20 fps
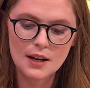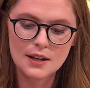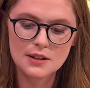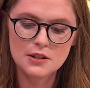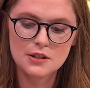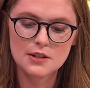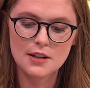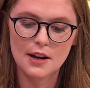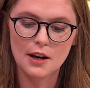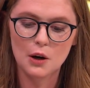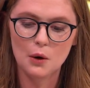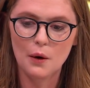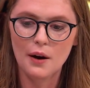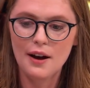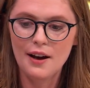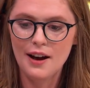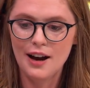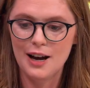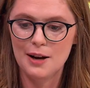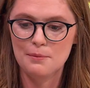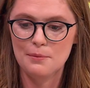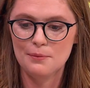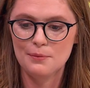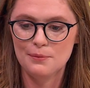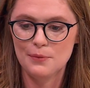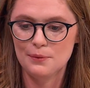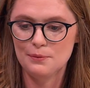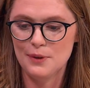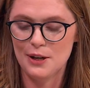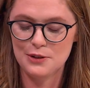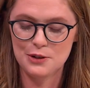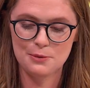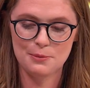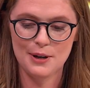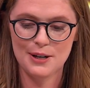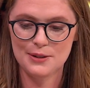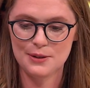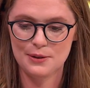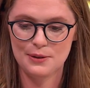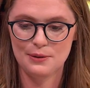and so I'm not
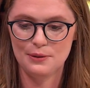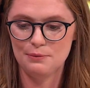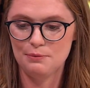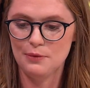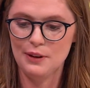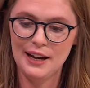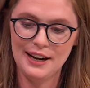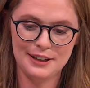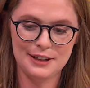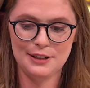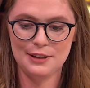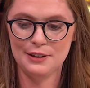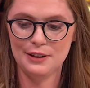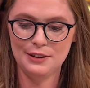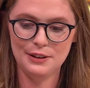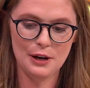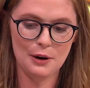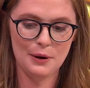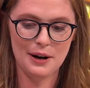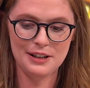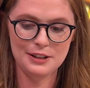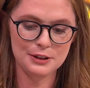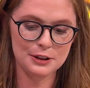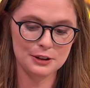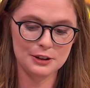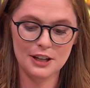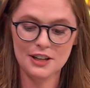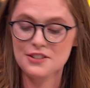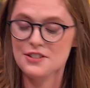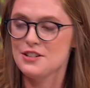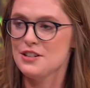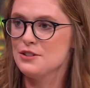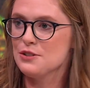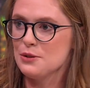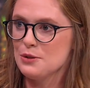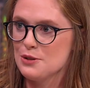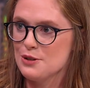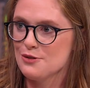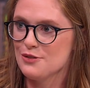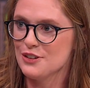surprised lacking you know, any good custody
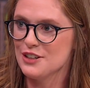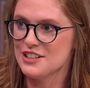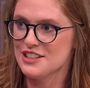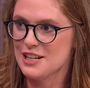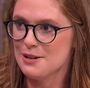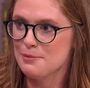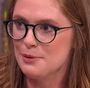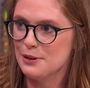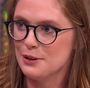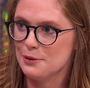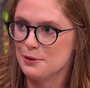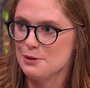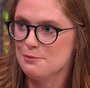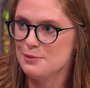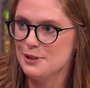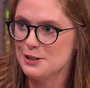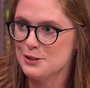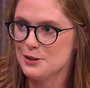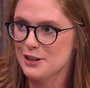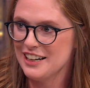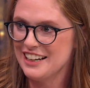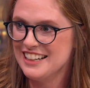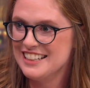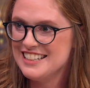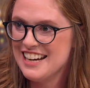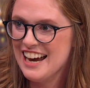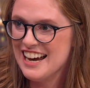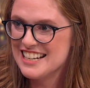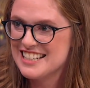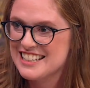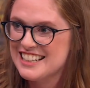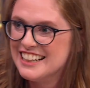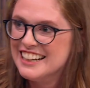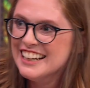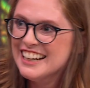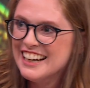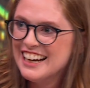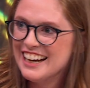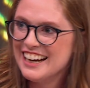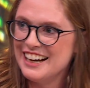solution, for example, there wouldn't be a trading desk.
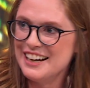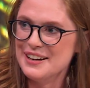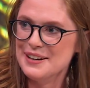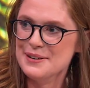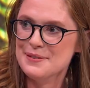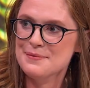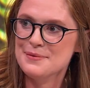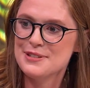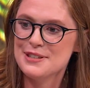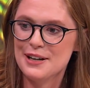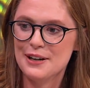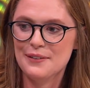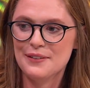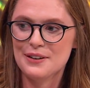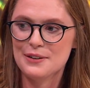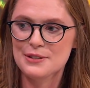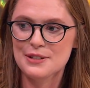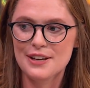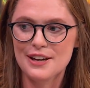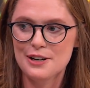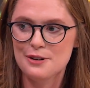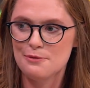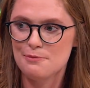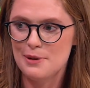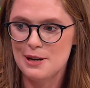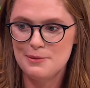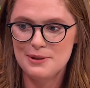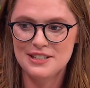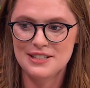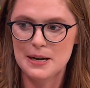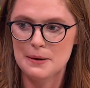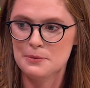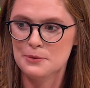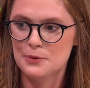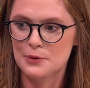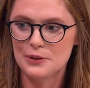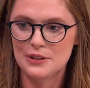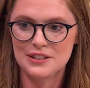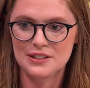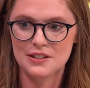Um, so there's a lot of baby steps
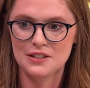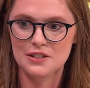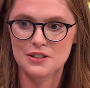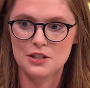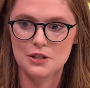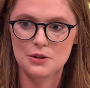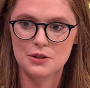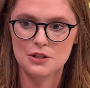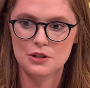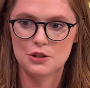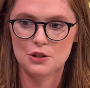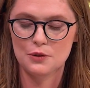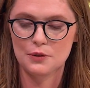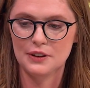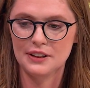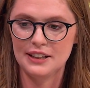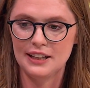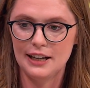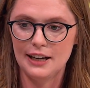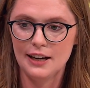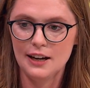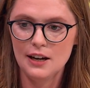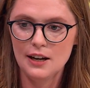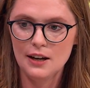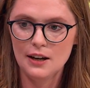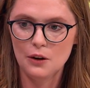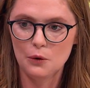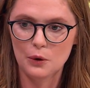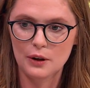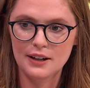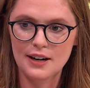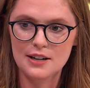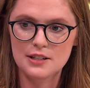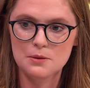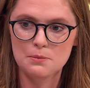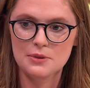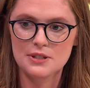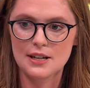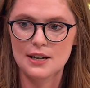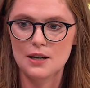for these institutions to really
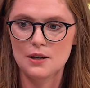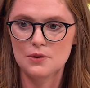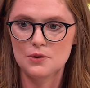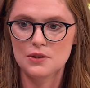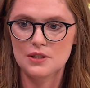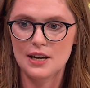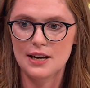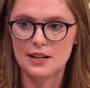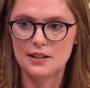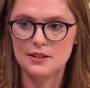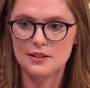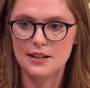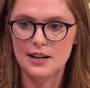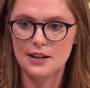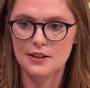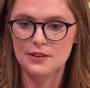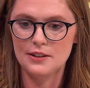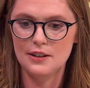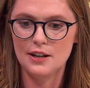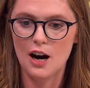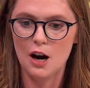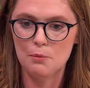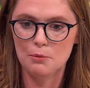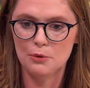organize themselves and take the